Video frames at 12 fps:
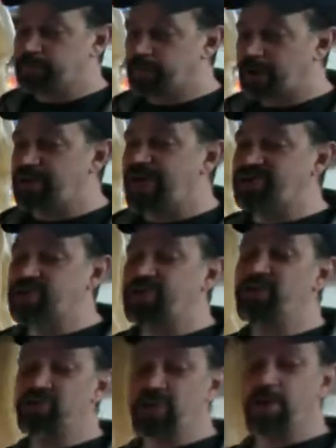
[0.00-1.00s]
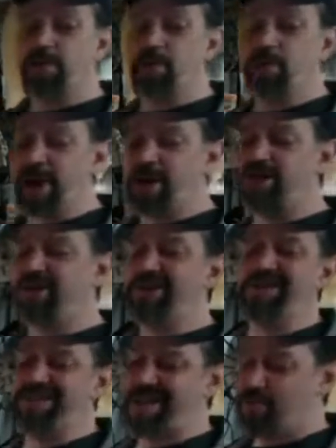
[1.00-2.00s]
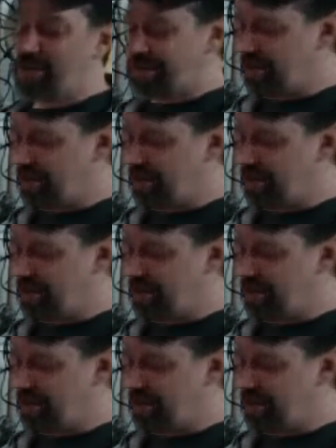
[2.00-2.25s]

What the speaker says: And that's a considerable Mary to contend with.